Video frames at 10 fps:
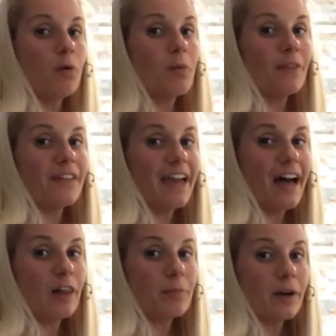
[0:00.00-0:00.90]
We want the
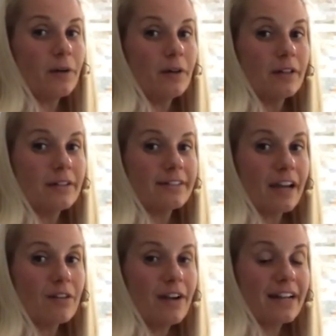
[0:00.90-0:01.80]
elbow
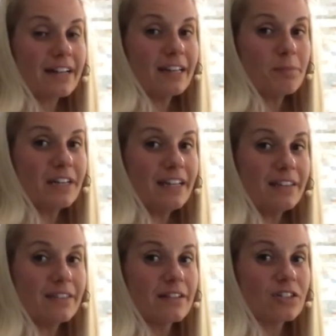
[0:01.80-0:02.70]
directly
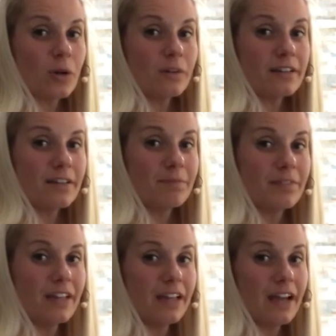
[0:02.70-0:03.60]
beneath the shoulder
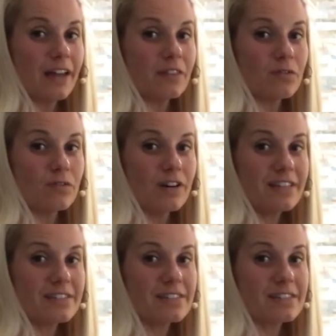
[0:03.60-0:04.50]
and the
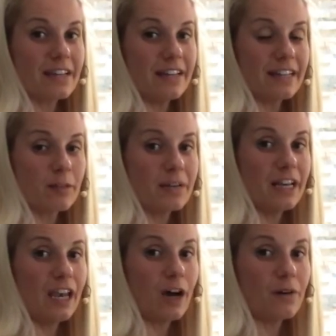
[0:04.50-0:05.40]
wrist a little
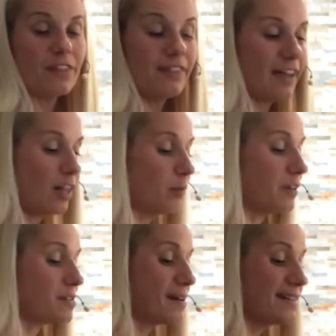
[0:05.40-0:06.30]
bit lower than the
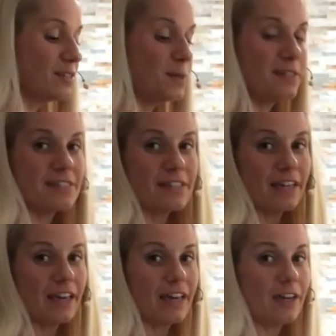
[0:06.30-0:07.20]
elbow. So as you can
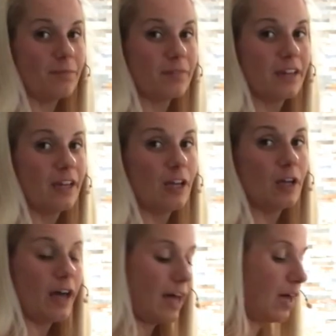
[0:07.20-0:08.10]
see here,
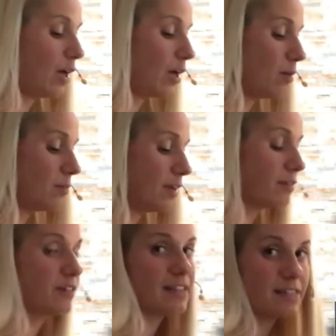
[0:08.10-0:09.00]

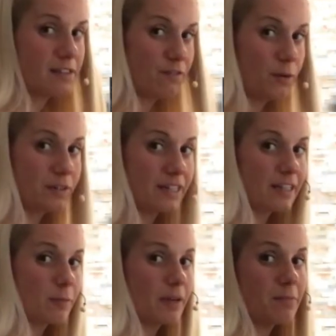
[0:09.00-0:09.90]
as long as I sit forward a
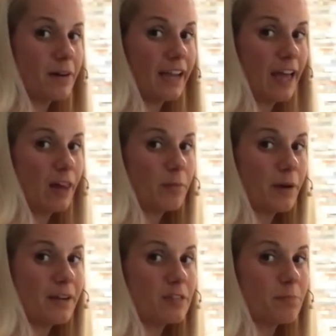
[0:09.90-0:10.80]
little bit, my
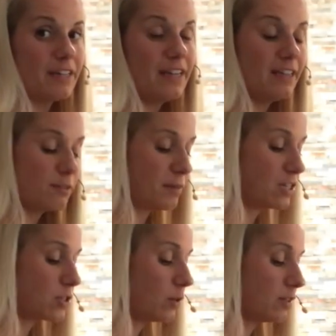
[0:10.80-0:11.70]
elbow is beneath
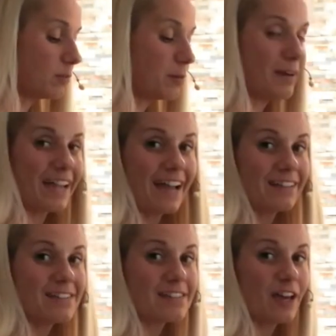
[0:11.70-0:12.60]
my shoulder, but my
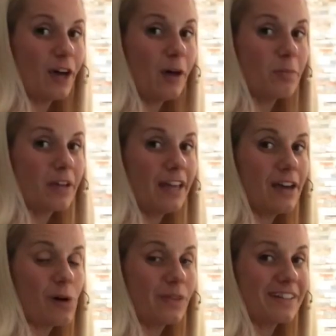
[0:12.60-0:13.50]
hands are up
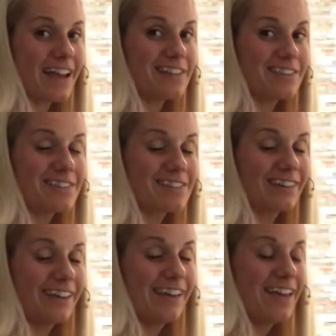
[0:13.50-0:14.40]
here on the desk.